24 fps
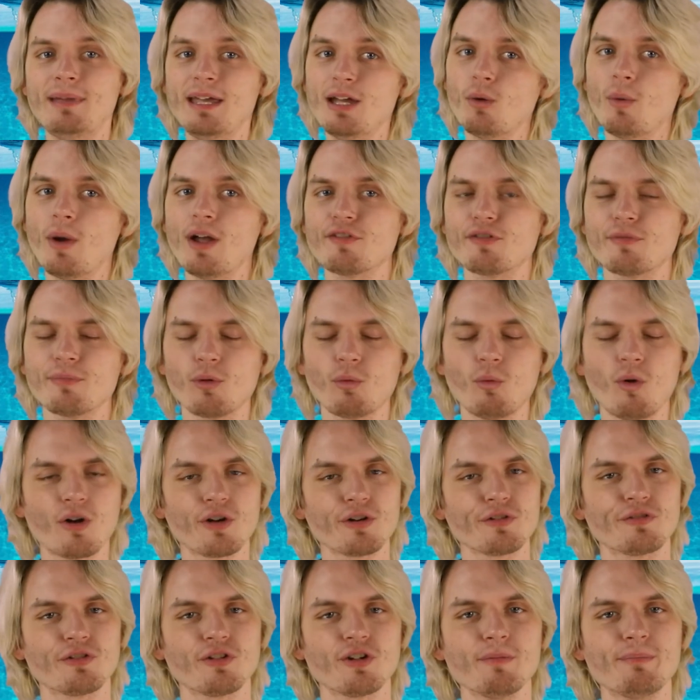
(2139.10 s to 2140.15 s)
me away from the
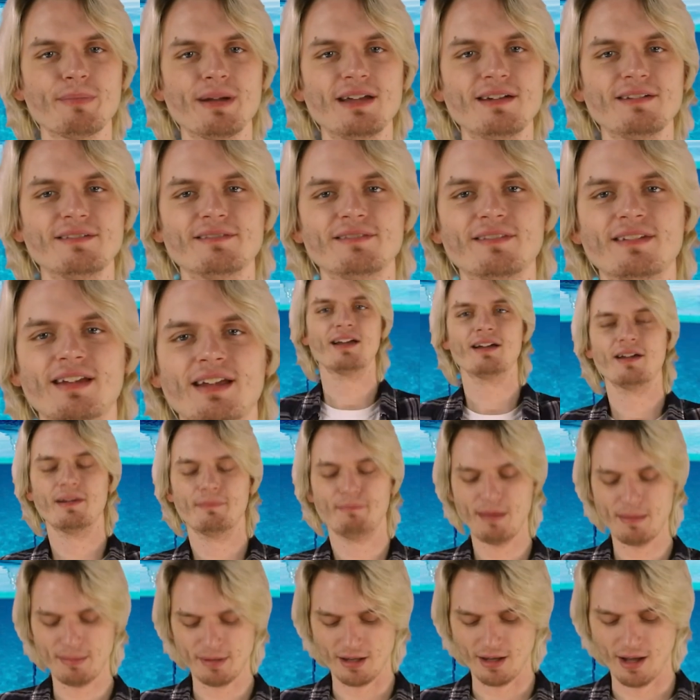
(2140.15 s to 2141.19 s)
water for a bit and
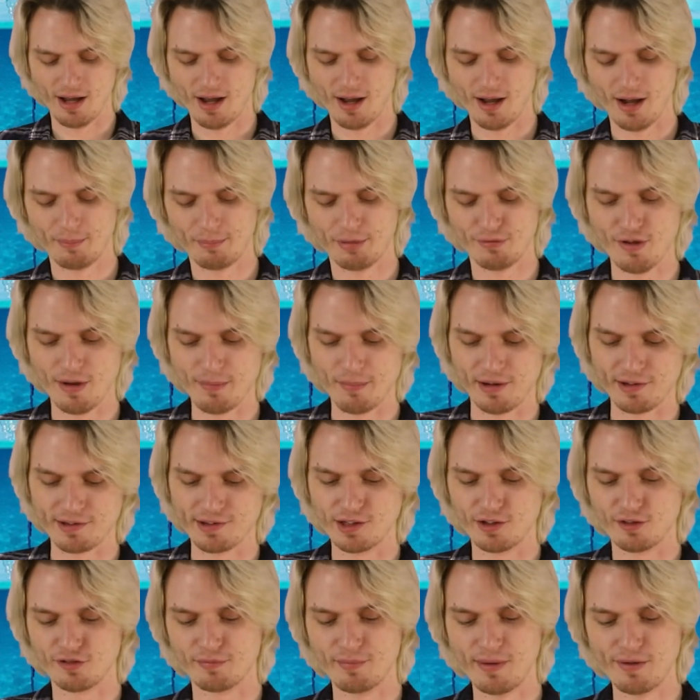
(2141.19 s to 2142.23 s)
maybe uh, prevent
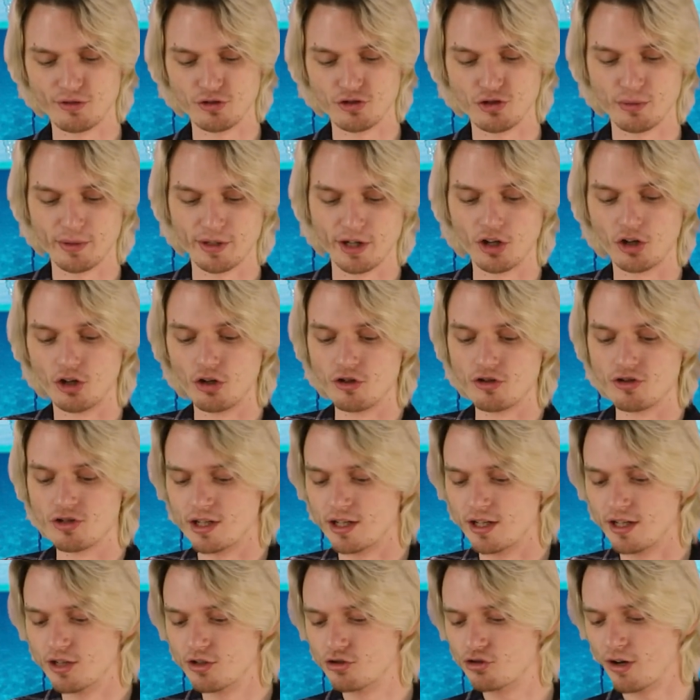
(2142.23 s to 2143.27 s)
myself from ever doing a good
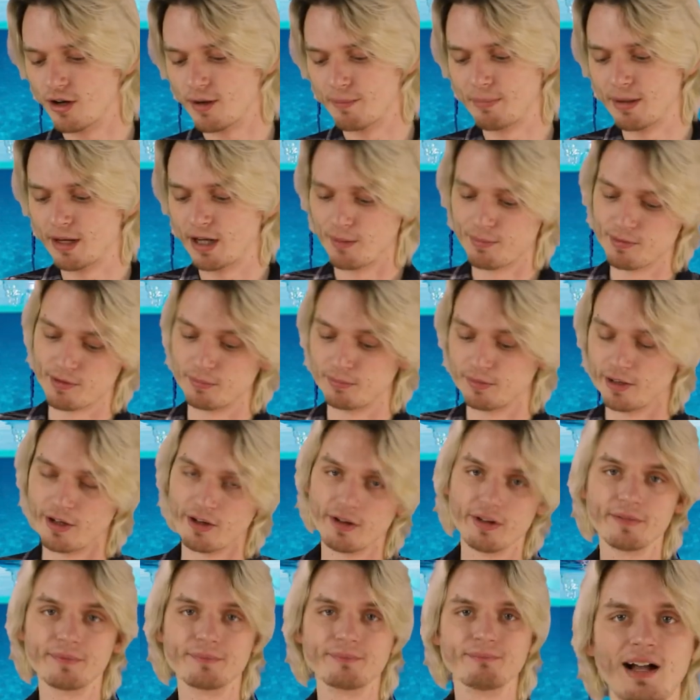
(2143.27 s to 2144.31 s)
deed, try to pick up some
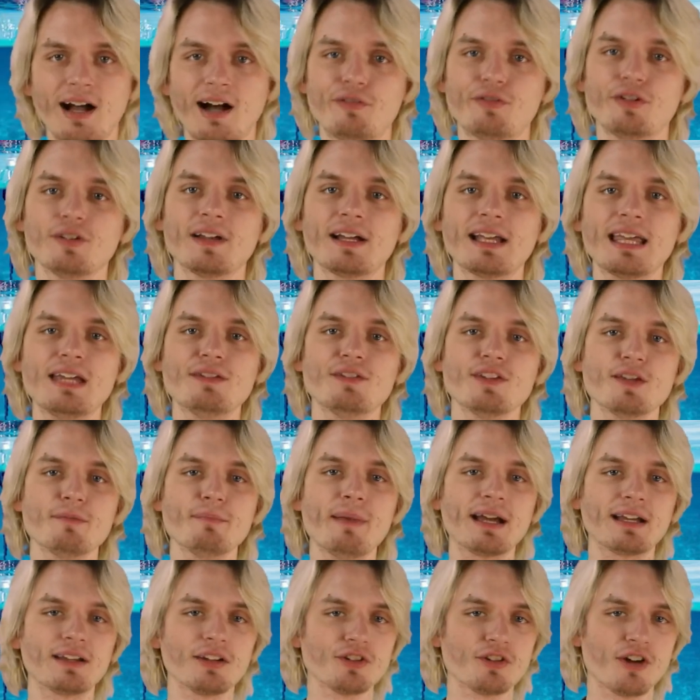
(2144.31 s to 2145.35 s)
litter. I feel like even the
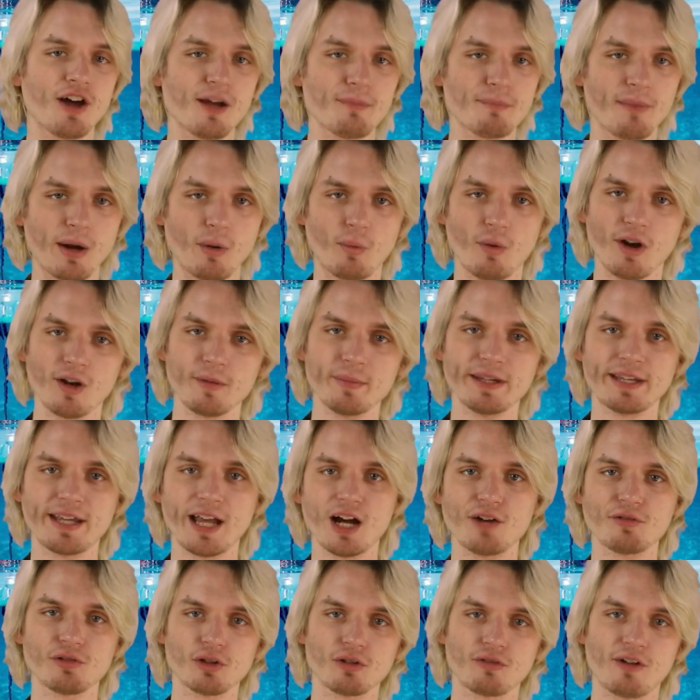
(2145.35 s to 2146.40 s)
Megalodon might want to be
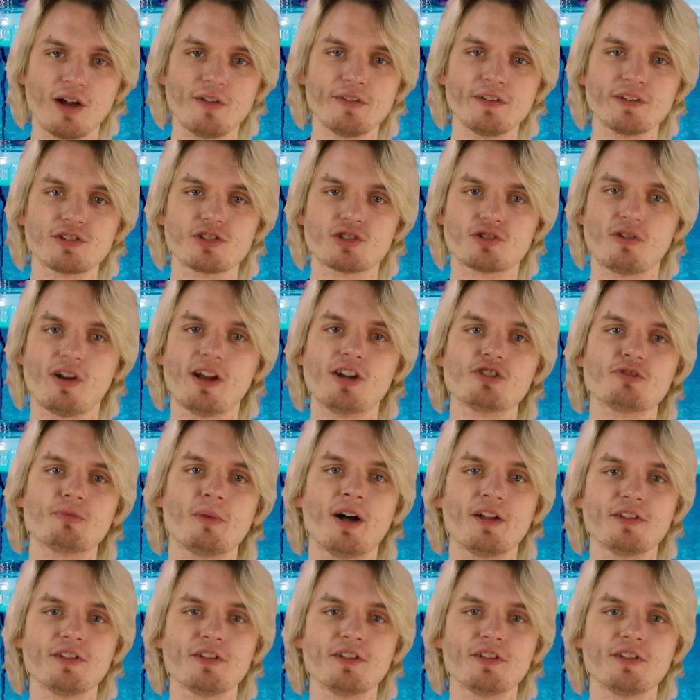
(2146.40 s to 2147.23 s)
careful around this strange